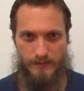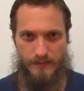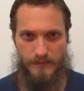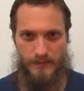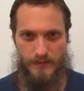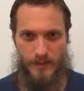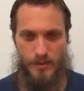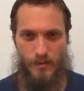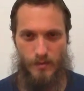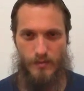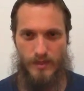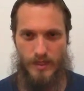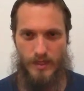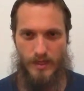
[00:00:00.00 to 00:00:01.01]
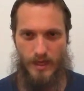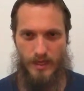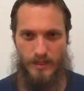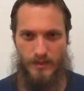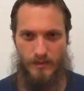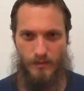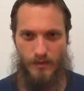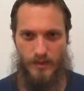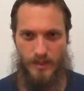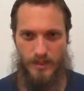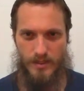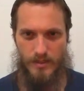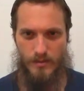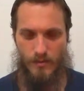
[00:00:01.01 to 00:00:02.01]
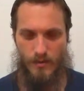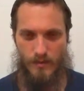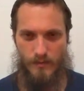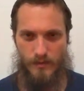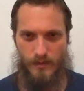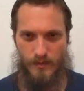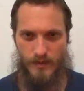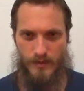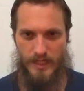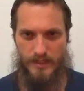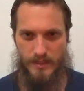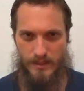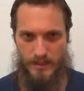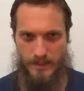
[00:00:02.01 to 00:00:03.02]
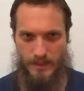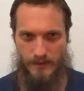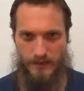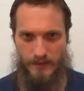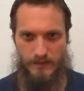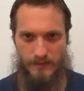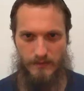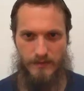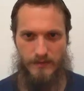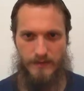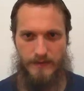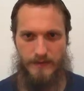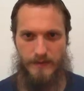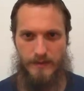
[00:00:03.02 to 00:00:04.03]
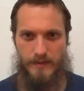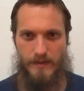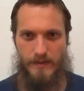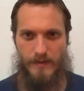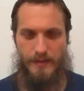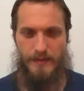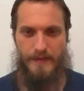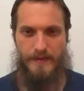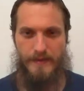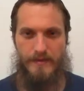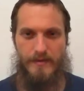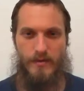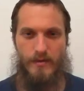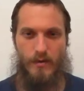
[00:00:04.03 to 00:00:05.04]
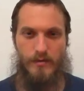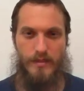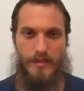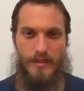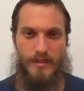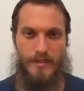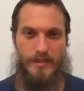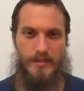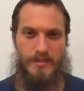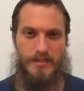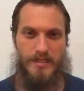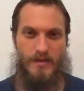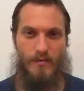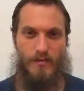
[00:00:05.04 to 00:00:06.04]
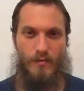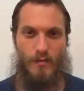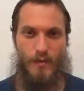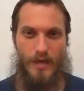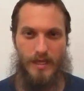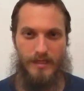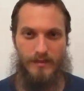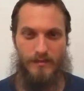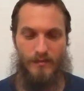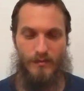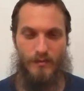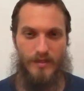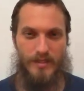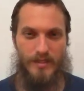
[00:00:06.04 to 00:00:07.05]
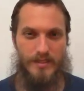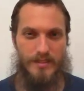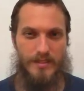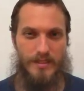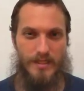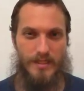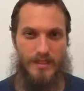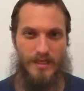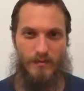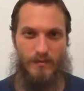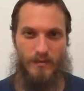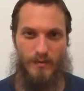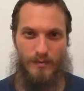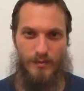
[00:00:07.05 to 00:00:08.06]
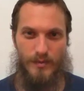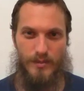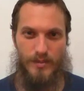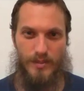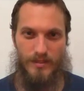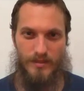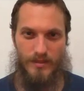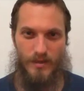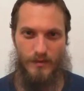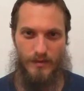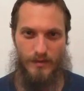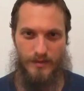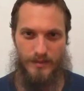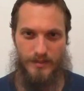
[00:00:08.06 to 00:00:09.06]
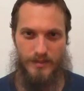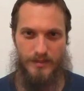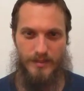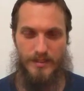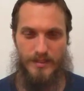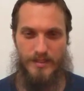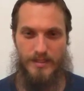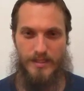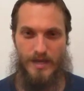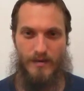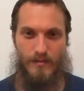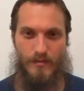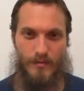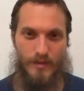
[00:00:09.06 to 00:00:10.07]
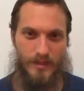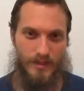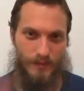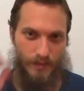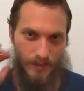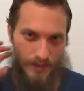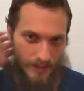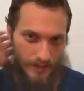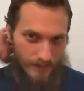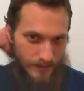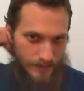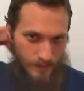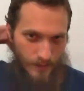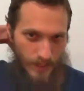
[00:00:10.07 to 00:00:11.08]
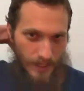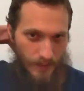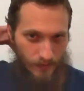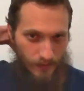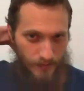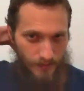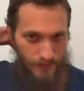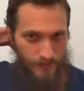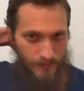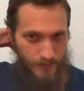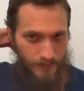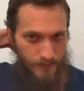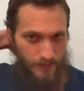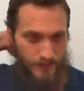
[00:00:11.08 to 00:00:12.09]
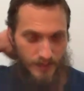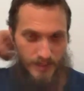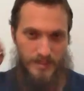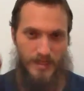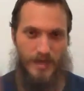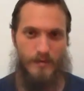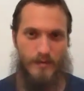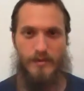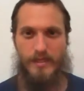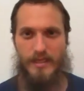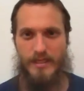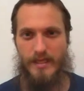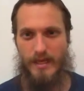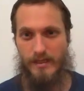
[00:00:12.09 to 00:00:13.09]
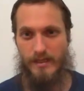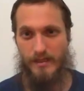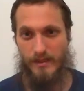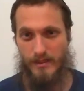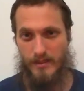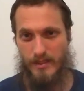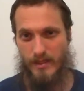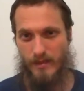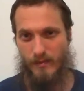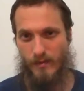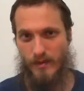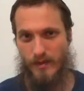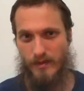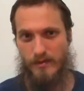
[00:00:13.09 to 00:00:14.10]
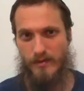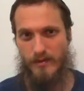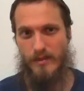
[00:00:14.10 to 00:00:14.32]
so beyond what is normal or necessary. The only thing is that when we see that what we're pushing towards is not really what life is about, it's not really getting us anywhere,